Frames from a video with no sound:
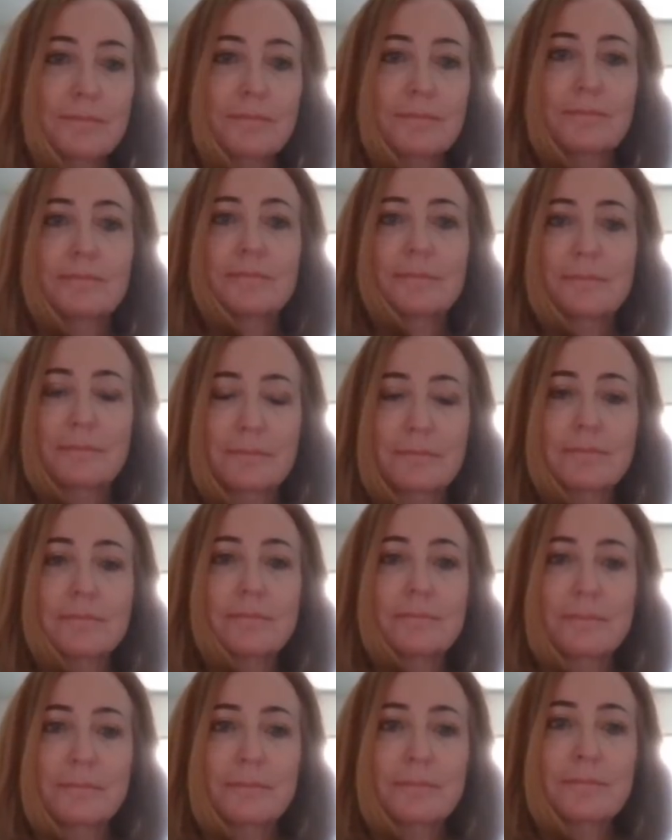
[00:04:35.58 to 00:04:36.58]

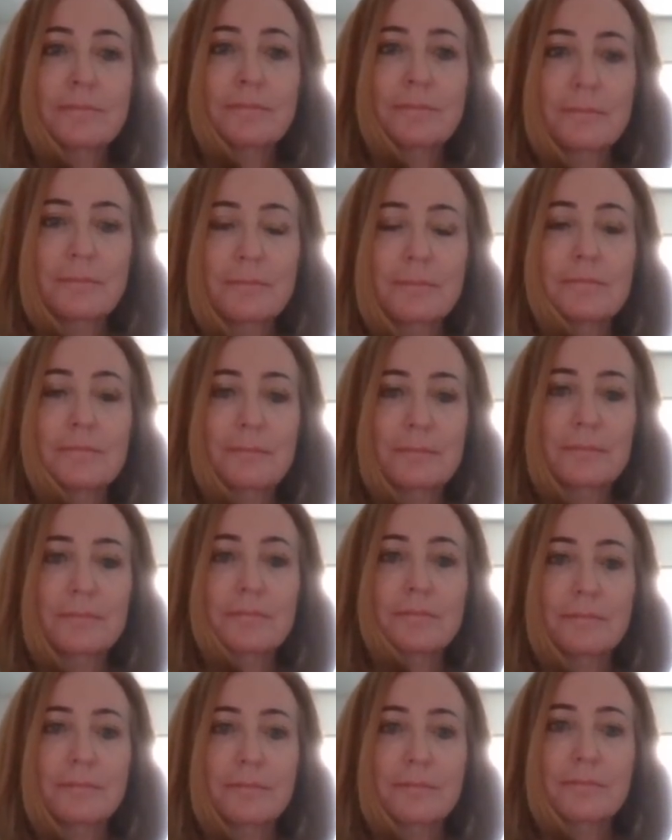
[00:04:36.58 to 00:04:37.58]

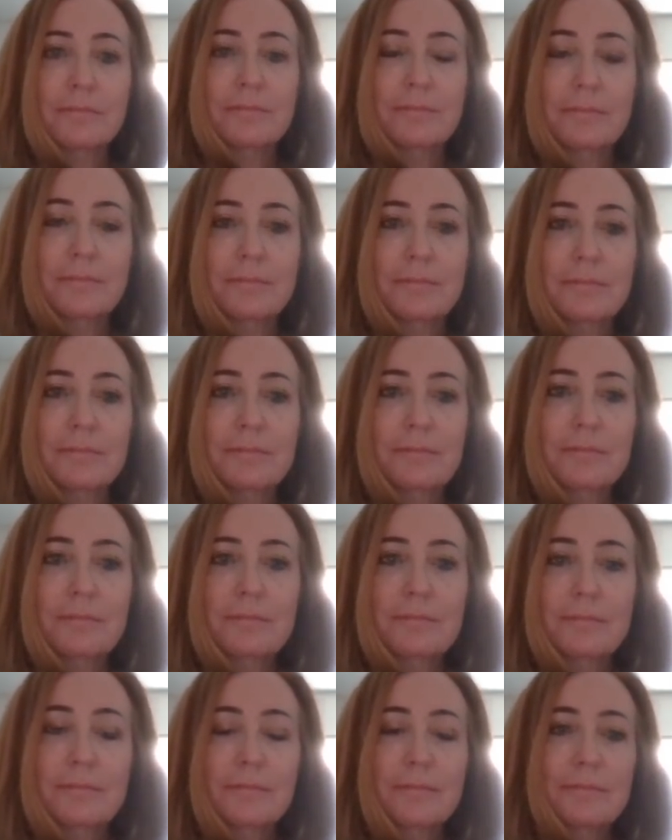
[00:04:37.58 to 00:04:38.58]

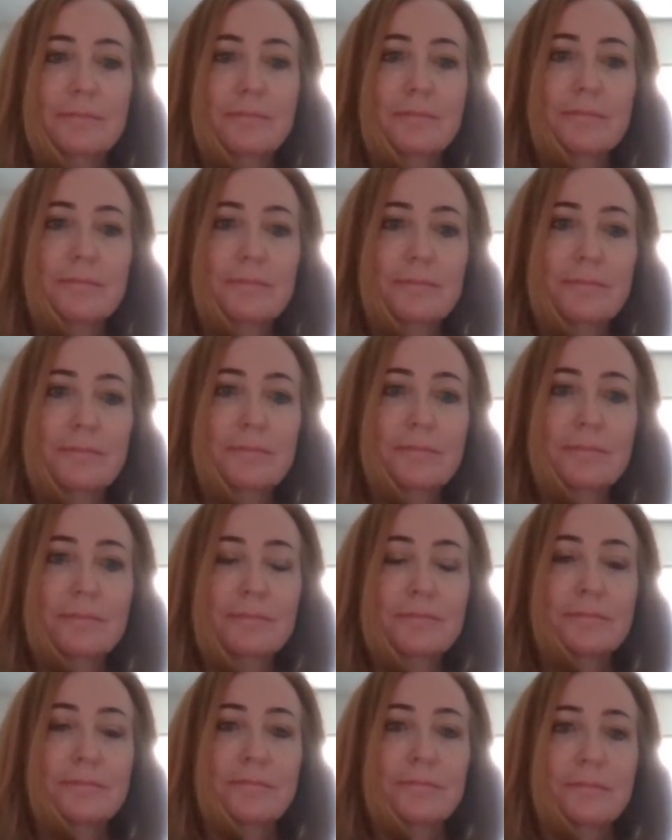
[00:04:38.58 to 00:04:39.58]

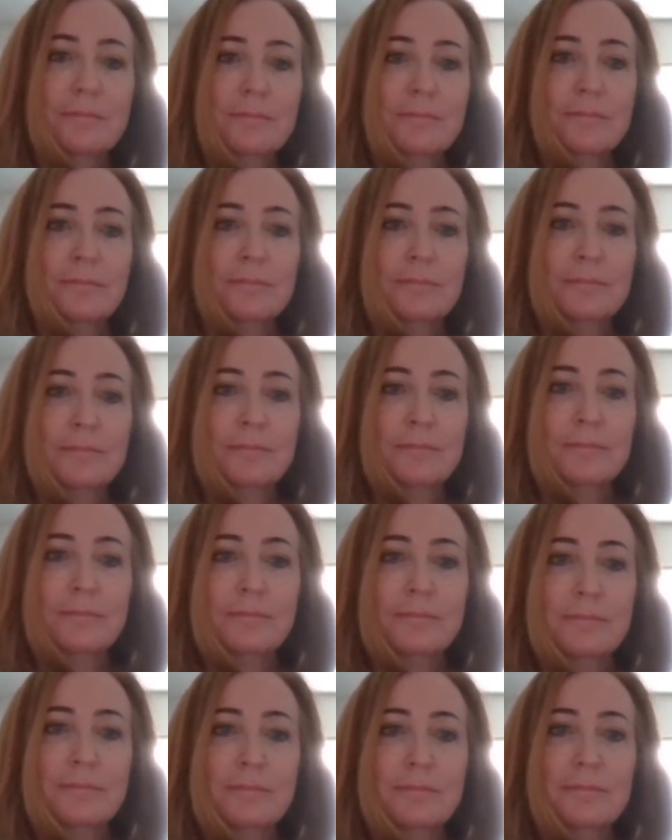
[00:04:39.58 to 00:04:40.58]

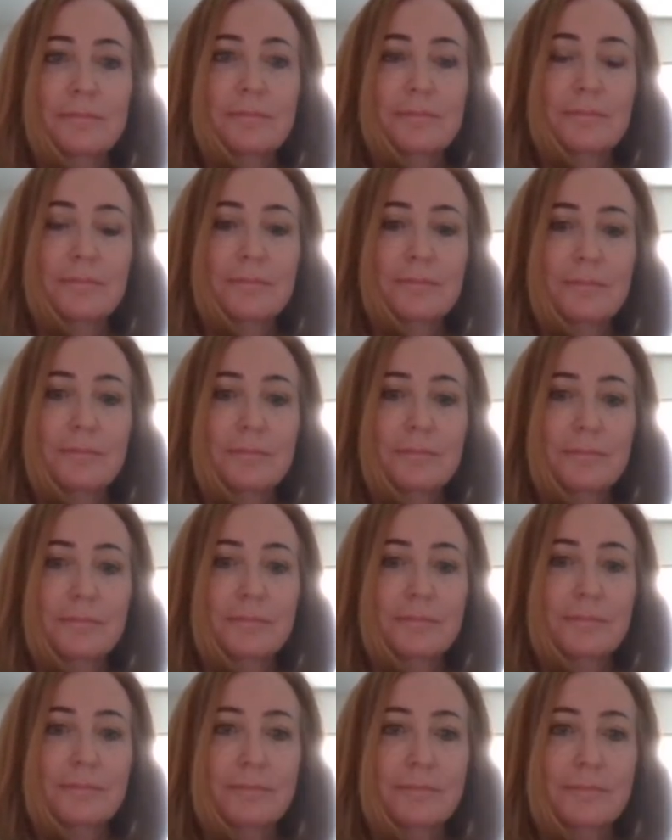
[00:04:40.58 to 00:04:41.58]

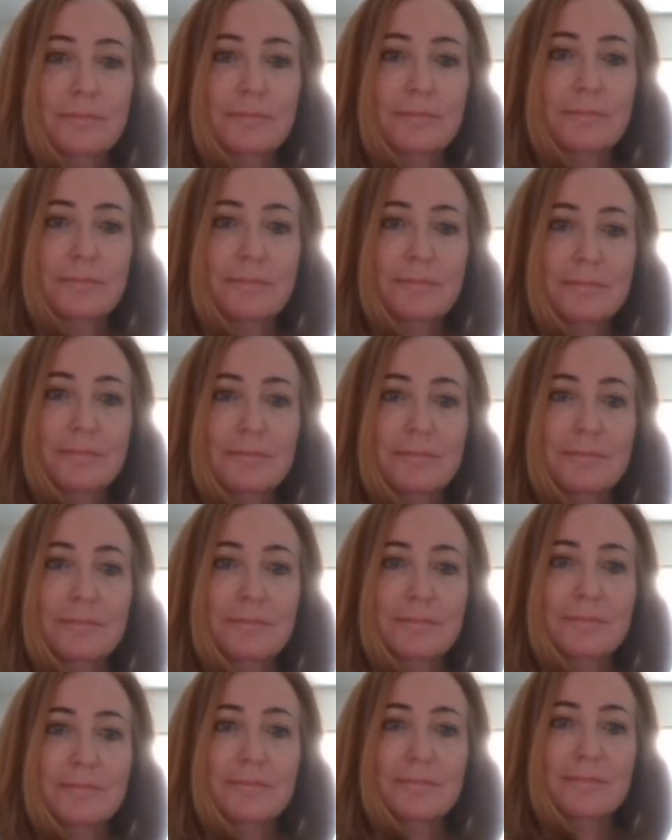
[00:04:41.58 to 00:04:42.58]

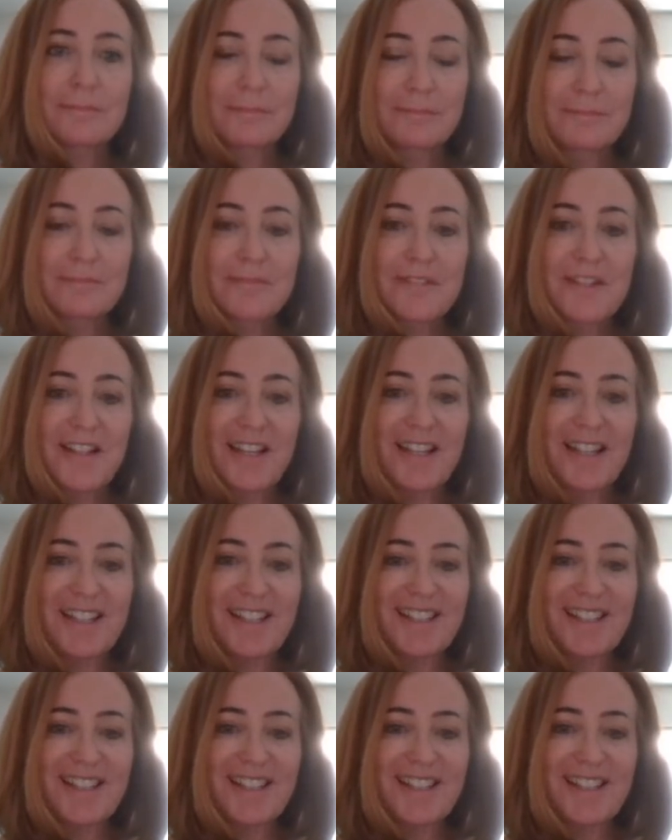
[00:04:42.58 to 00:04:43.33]
(silent)